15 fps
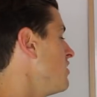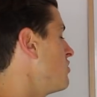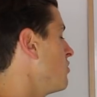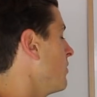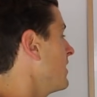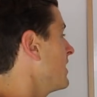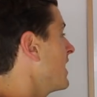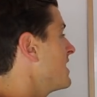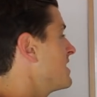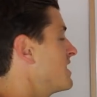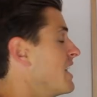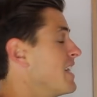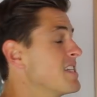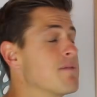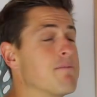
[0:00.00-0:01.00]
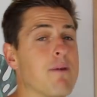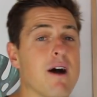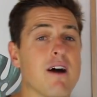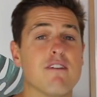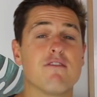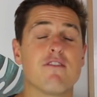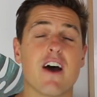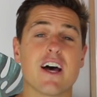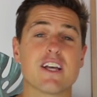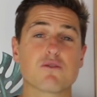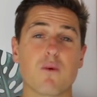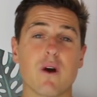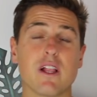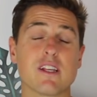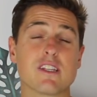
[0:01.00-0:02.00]
doing these things above, as
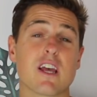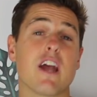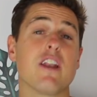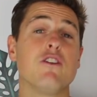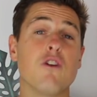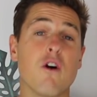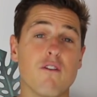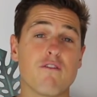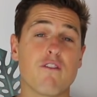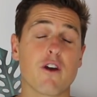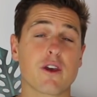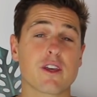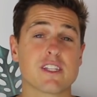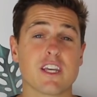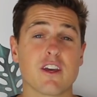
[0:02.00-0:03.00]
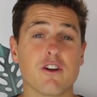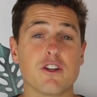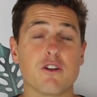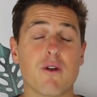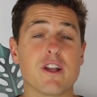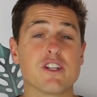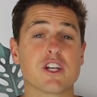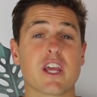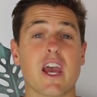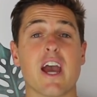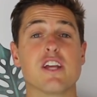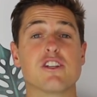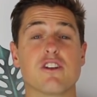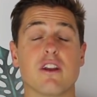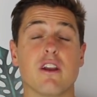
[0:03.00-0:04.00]
well as not focusing on your
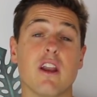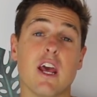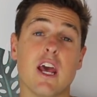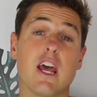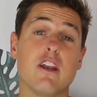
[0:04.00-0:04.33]
education,